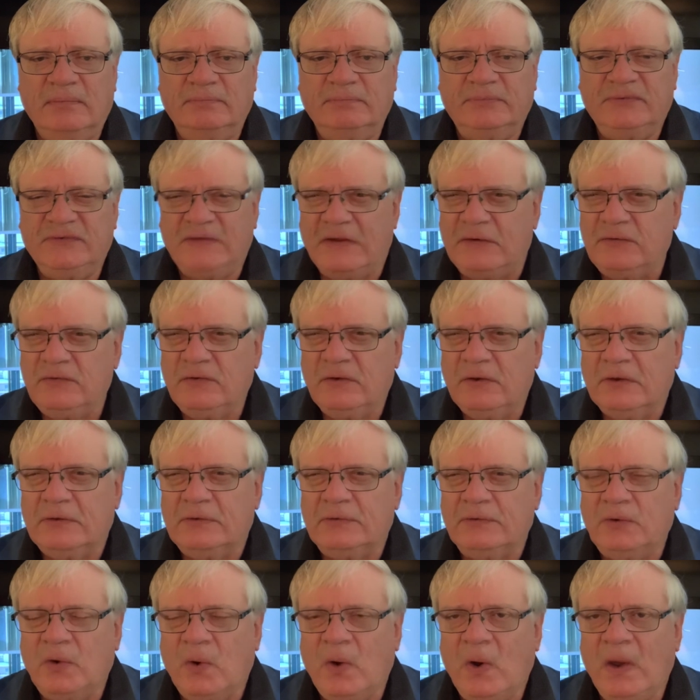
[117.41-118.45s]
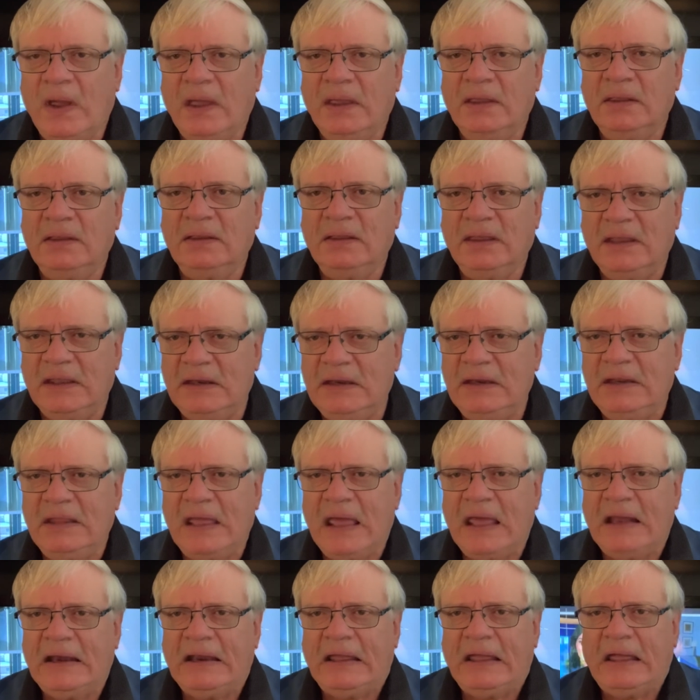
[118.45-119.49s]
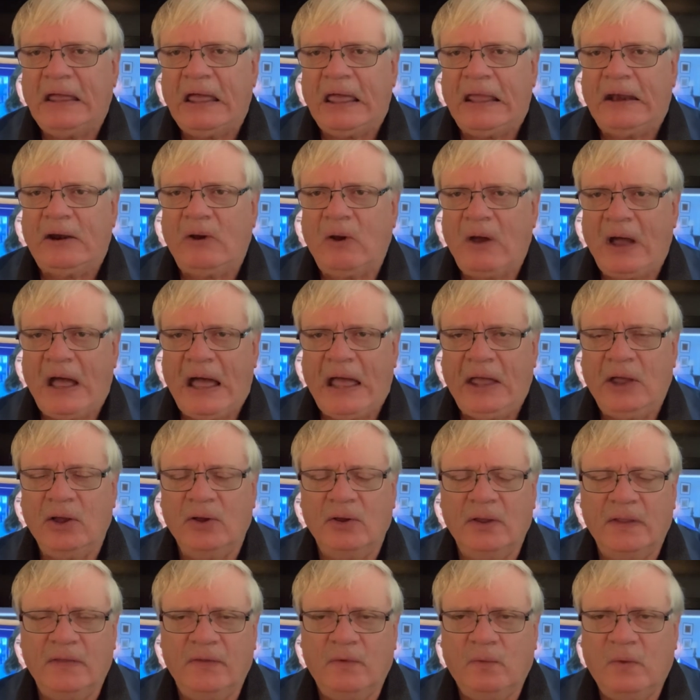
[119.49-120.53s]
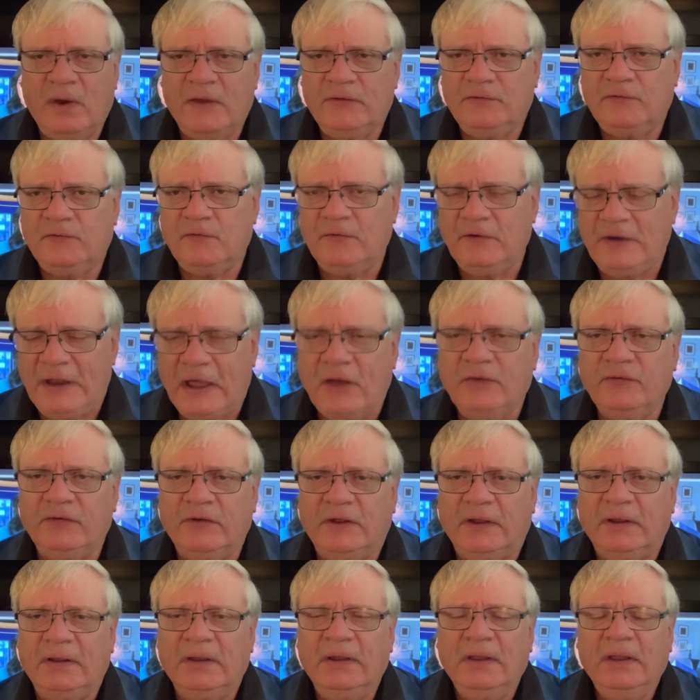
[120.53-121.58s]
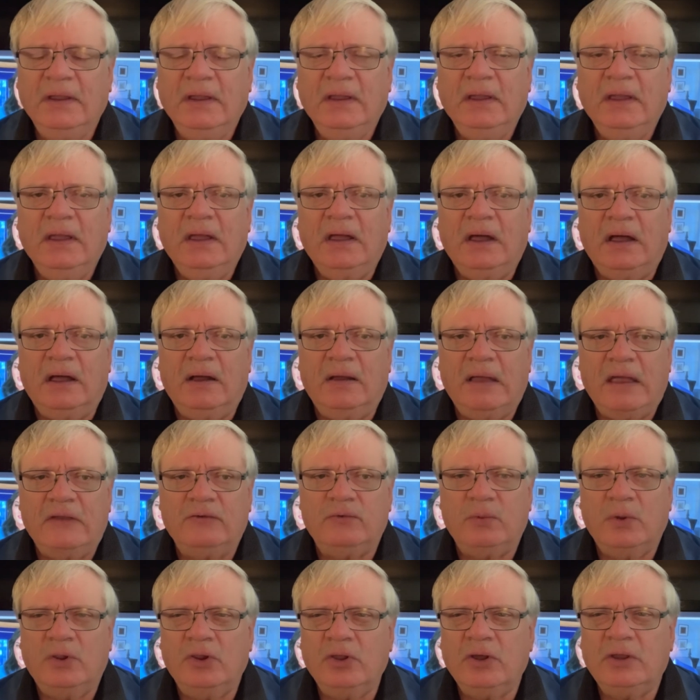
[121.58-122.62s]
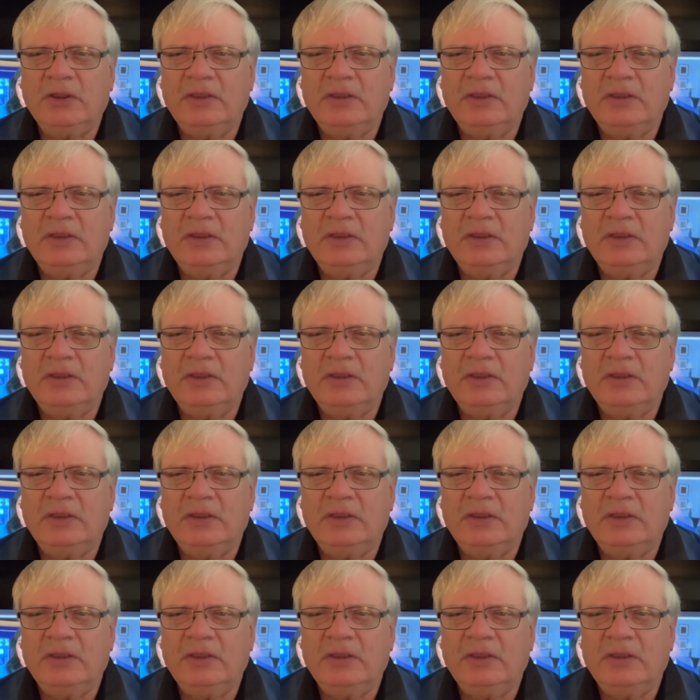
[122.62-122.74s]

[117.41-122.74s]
central Illinois, Indiana, and Ohio, and the western Delta. As we look